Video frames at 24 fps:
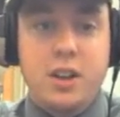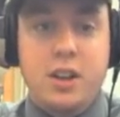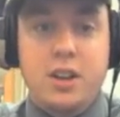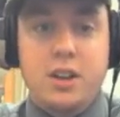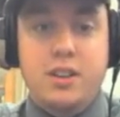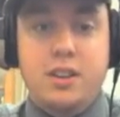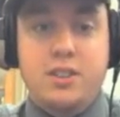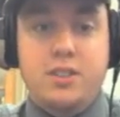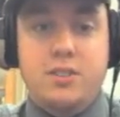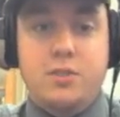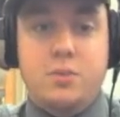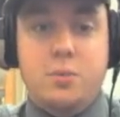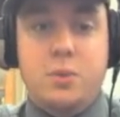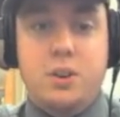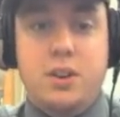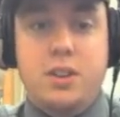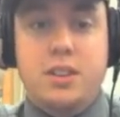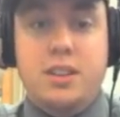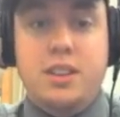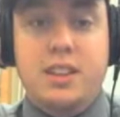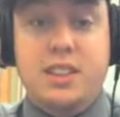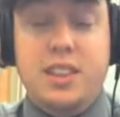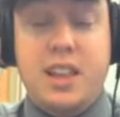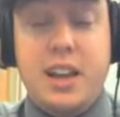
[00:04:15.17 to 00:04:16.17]
is
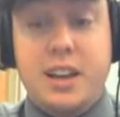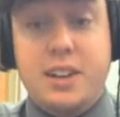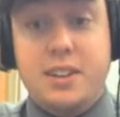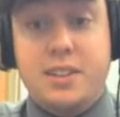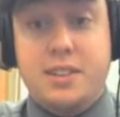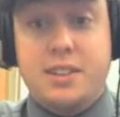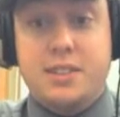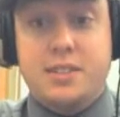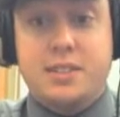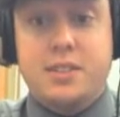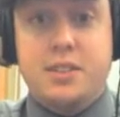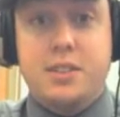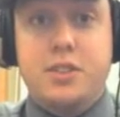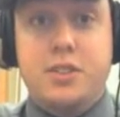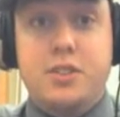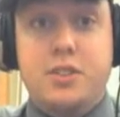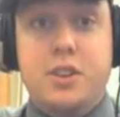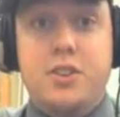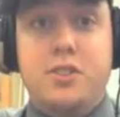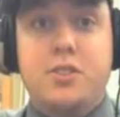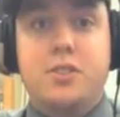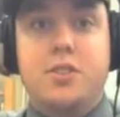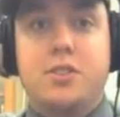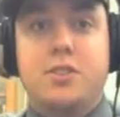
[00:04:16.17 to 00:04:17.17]
when the light intensity
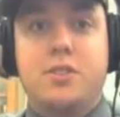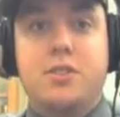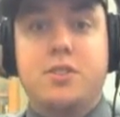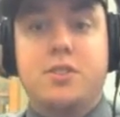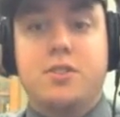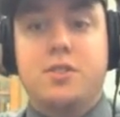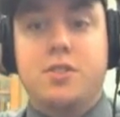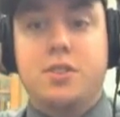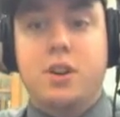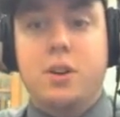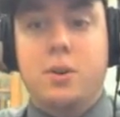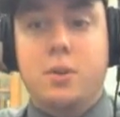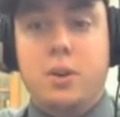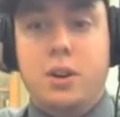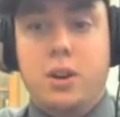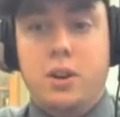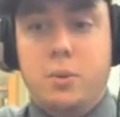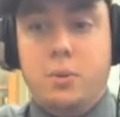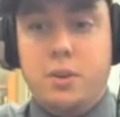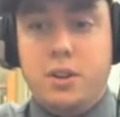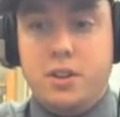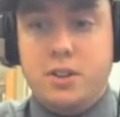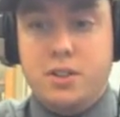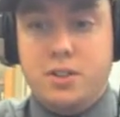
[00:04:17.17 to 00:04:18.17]
changes. So
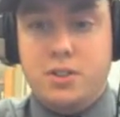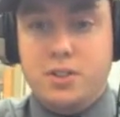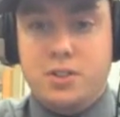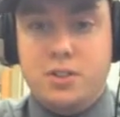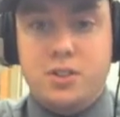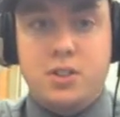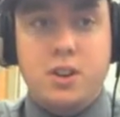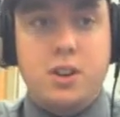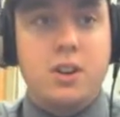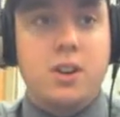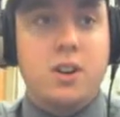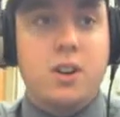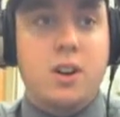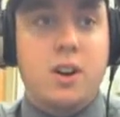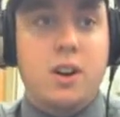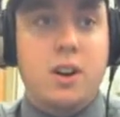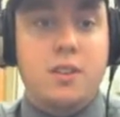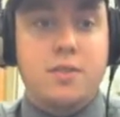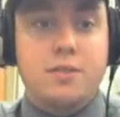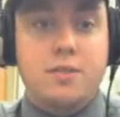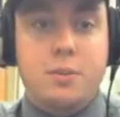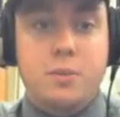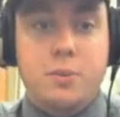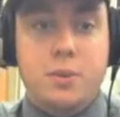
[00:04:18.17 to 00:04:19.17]
we're going to start
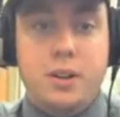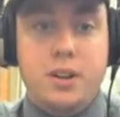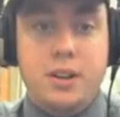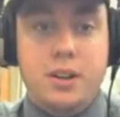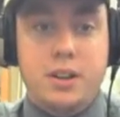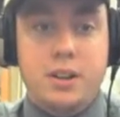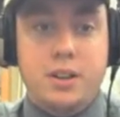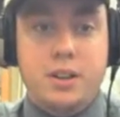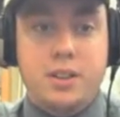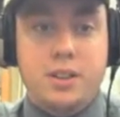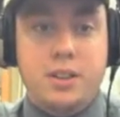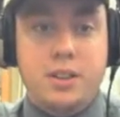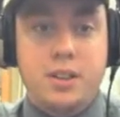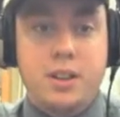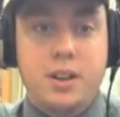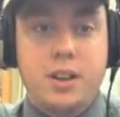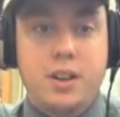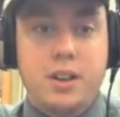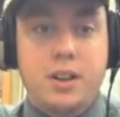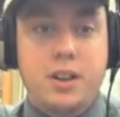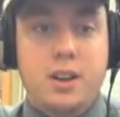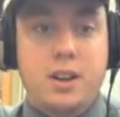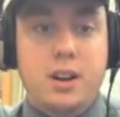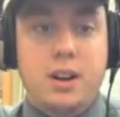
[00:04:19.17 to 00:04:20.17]
off with
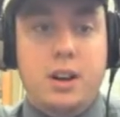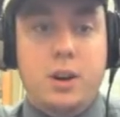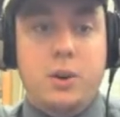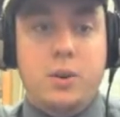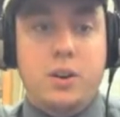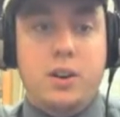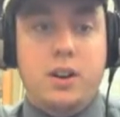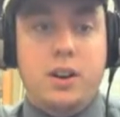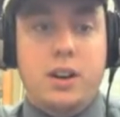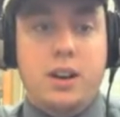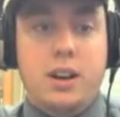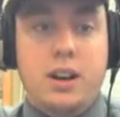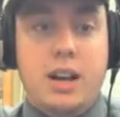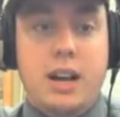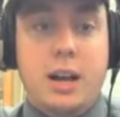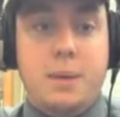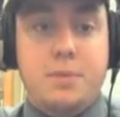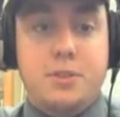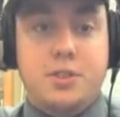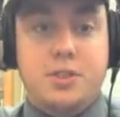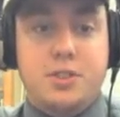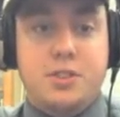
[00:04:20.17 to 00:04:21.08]
our aperture